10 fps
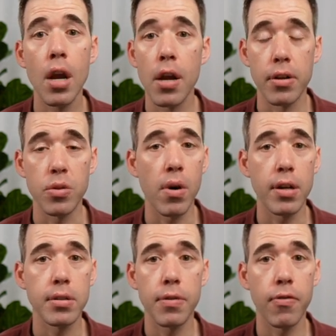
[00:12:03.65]
There's
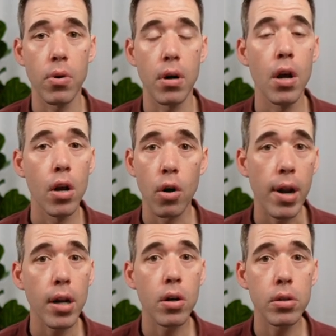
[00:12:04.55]
ones for
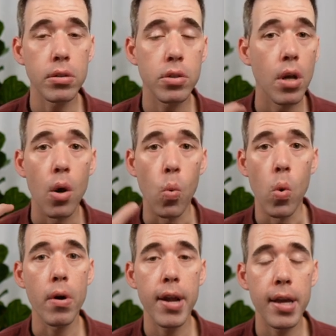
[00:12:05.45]
criticals,
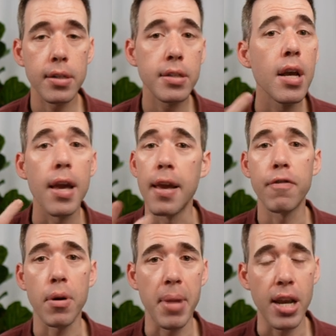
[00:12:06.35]
warnings,
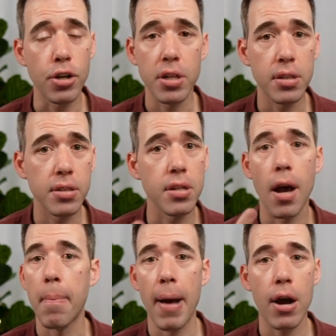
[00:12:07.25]
informations
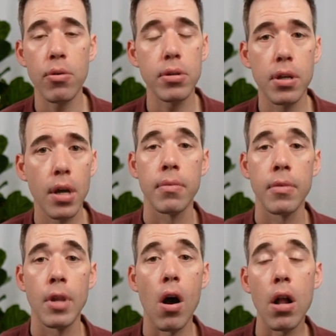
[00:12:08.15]
about.
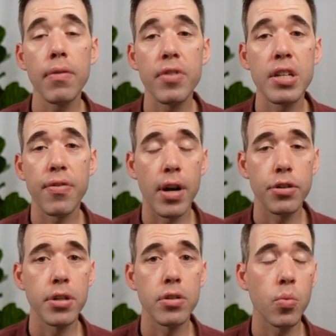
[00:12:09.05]
All of these
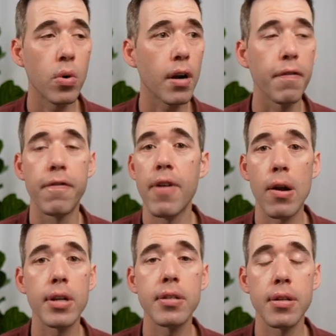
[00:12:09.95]
functions work
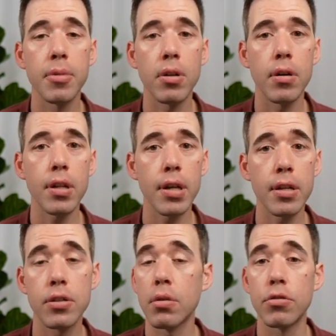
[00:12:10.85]
very similarly,
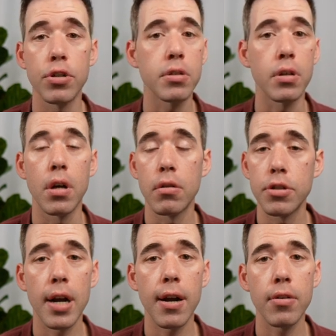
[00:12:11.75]
so just go
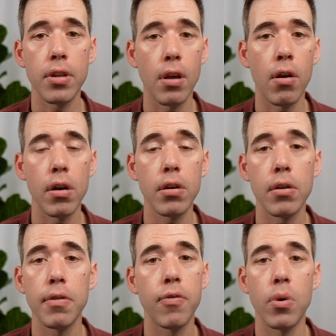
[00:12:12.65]
check out the
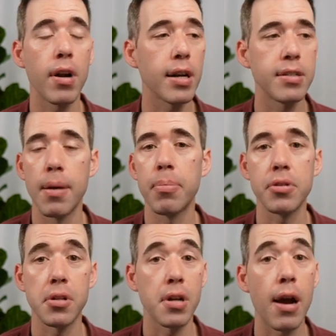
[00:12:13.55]
article for examples
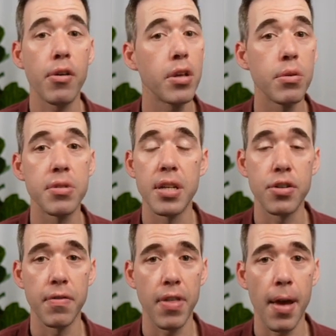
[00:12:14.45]
on how to use each
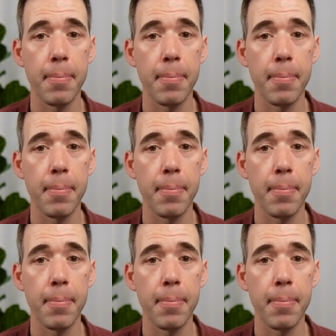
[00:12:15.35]
of them.